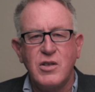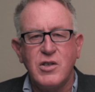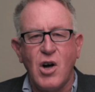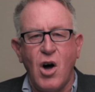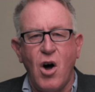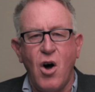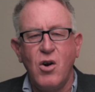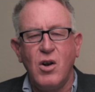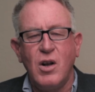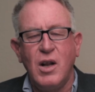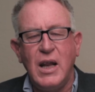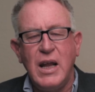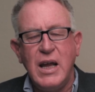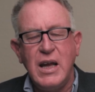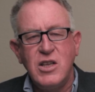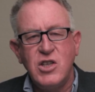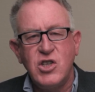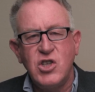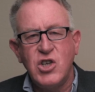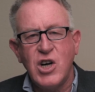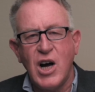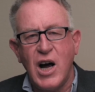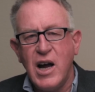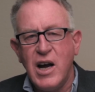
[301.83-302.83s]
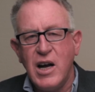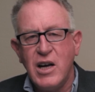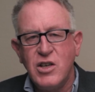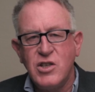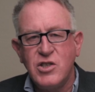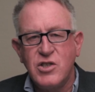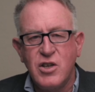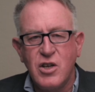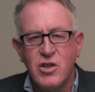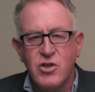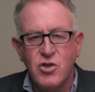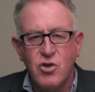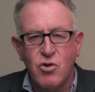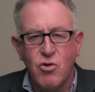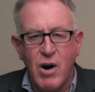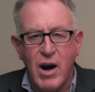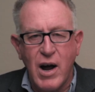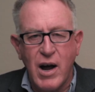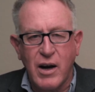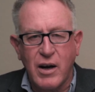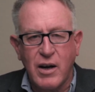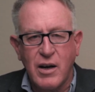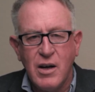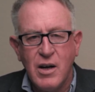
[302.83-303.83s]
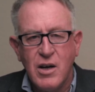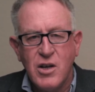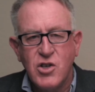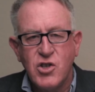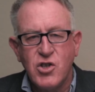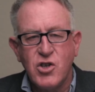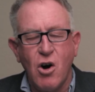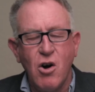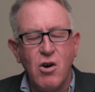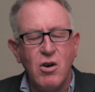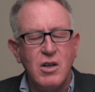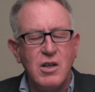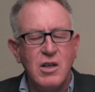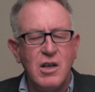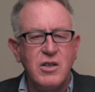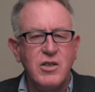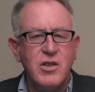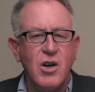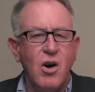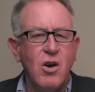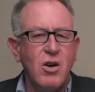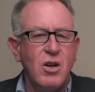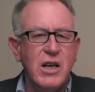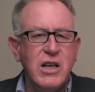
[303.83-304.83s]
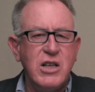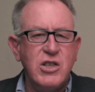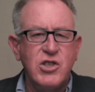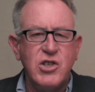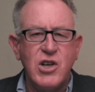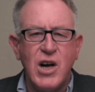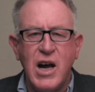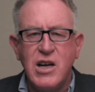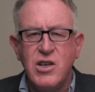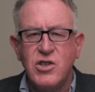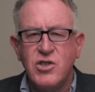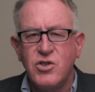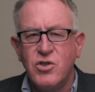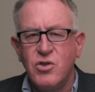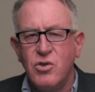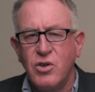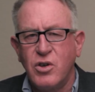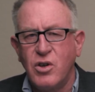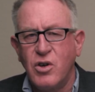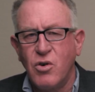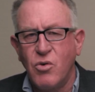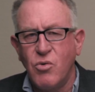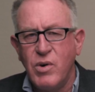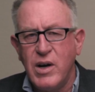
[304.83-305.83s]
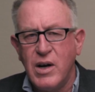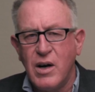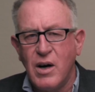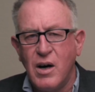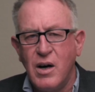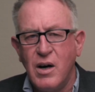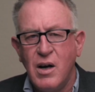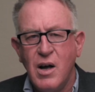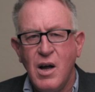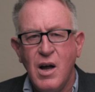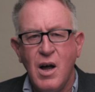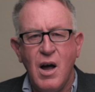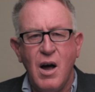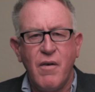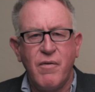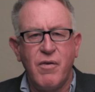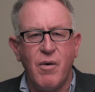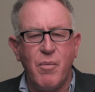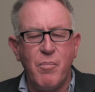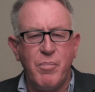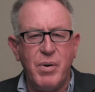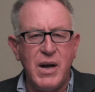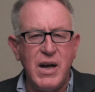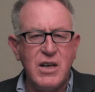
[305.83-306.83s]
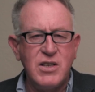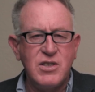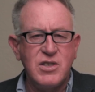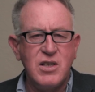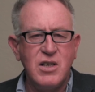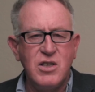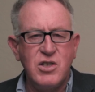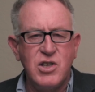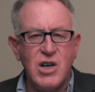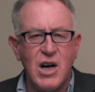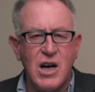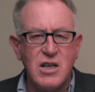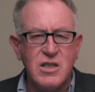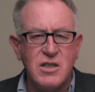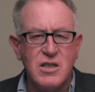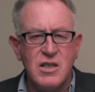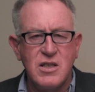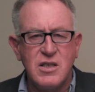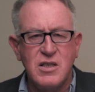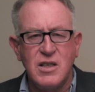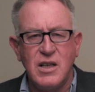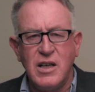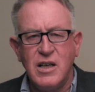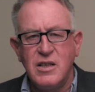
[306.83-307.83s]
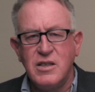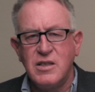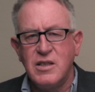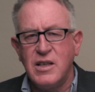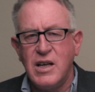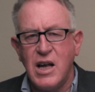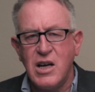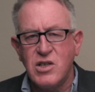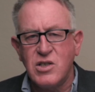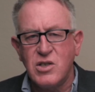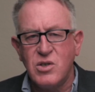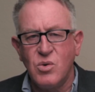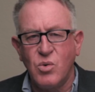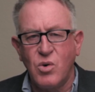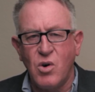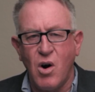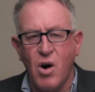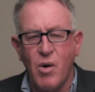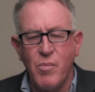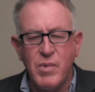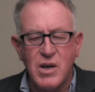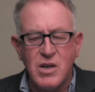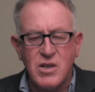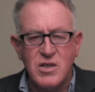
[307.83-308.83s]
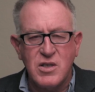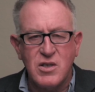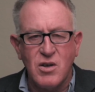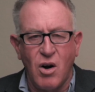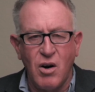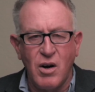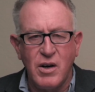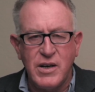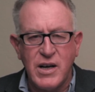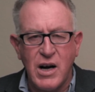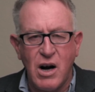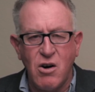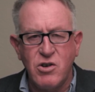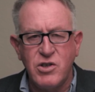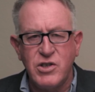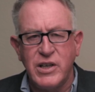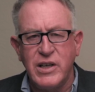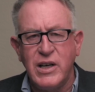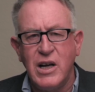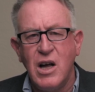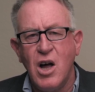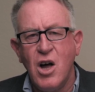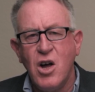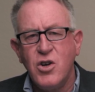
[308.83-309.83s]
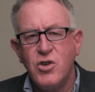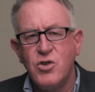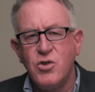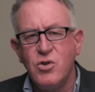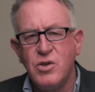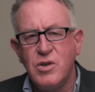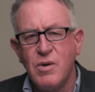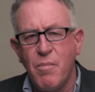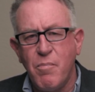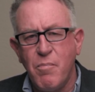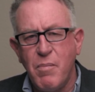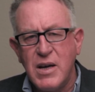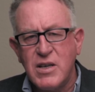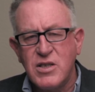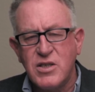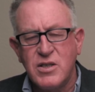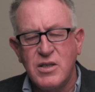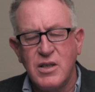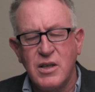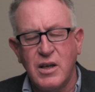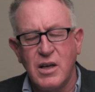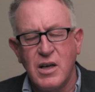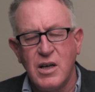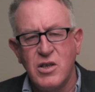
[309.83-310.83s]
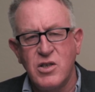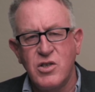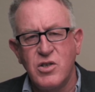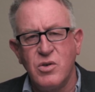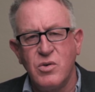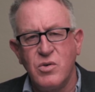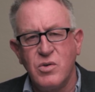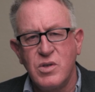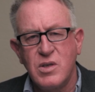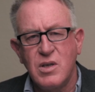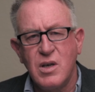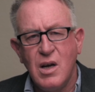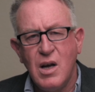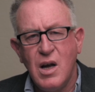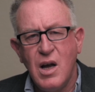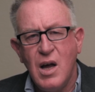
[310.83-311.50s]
totally changed track, totally changed her career from peace and justice and international communist solidarity to domestic issues.